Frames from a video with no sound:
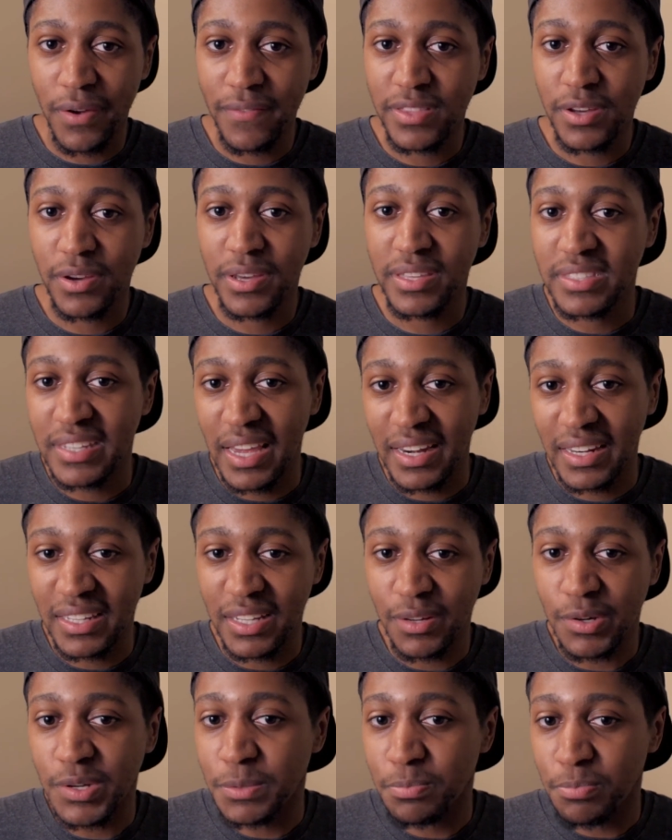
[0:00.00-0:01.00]
Even though he
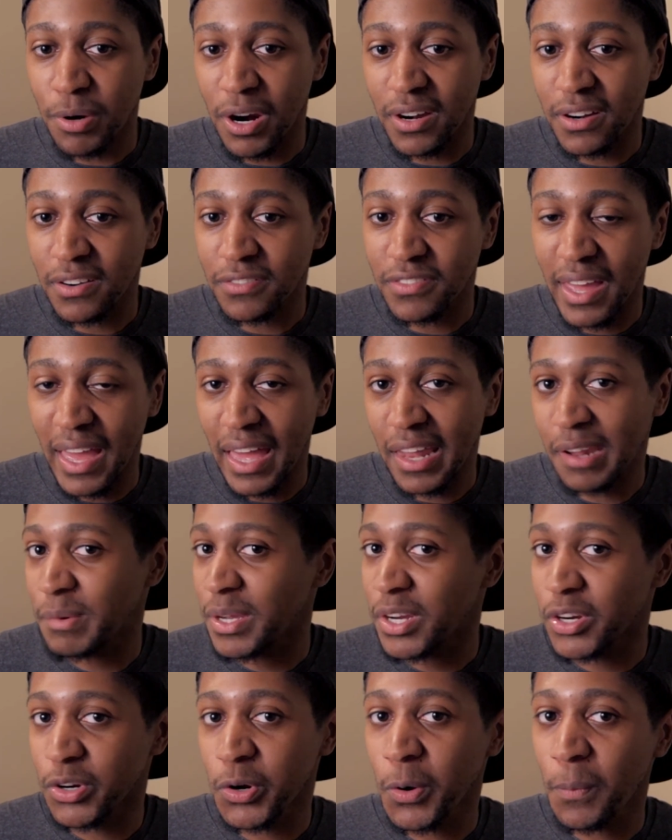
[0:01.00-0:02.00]
technically was part of the
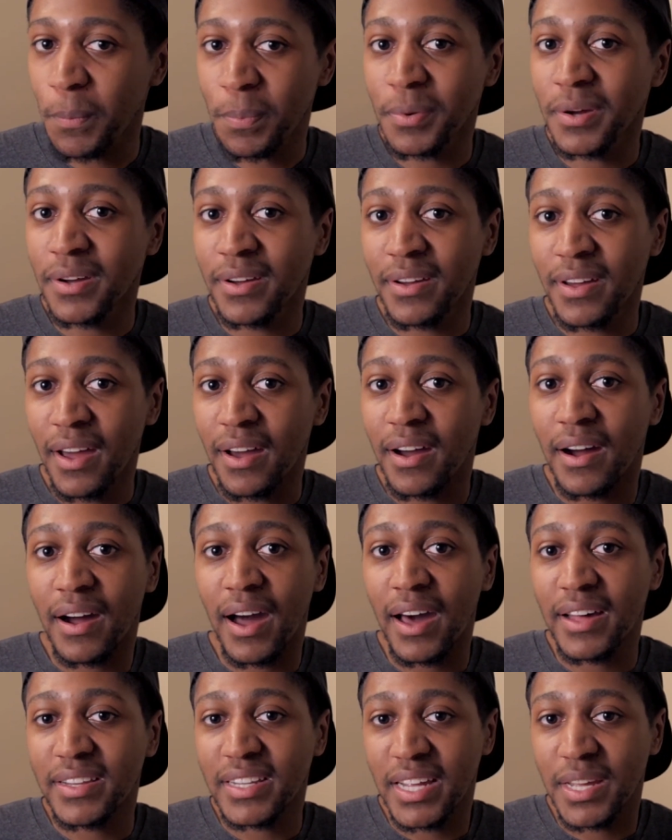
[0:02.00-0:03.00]
enemy group,
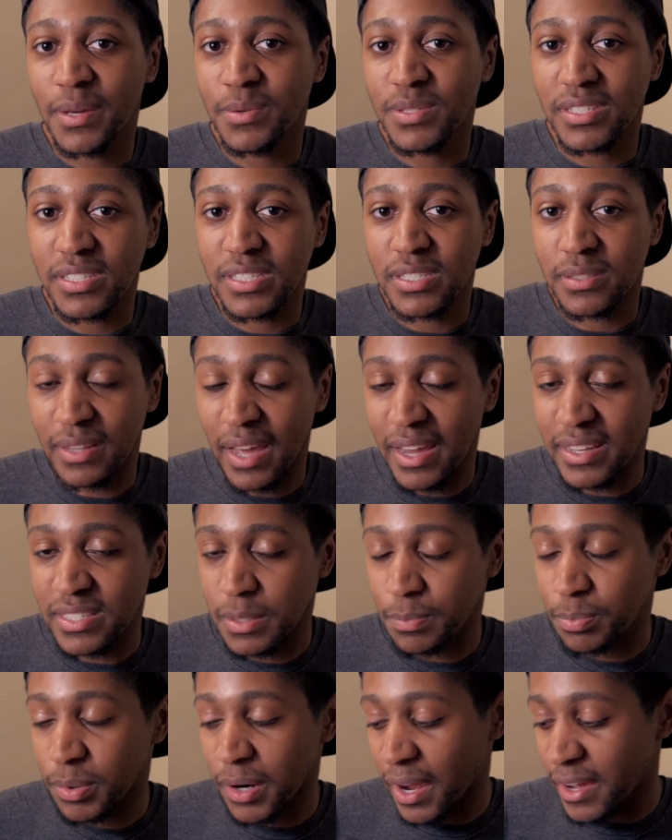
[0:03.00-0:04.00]
I think he was a nice
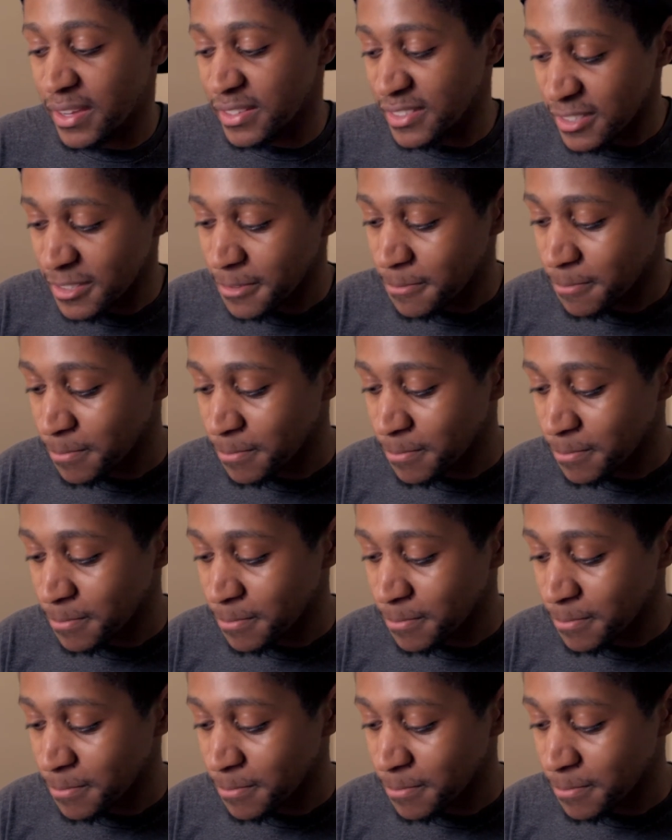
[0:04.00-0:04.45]
surprise.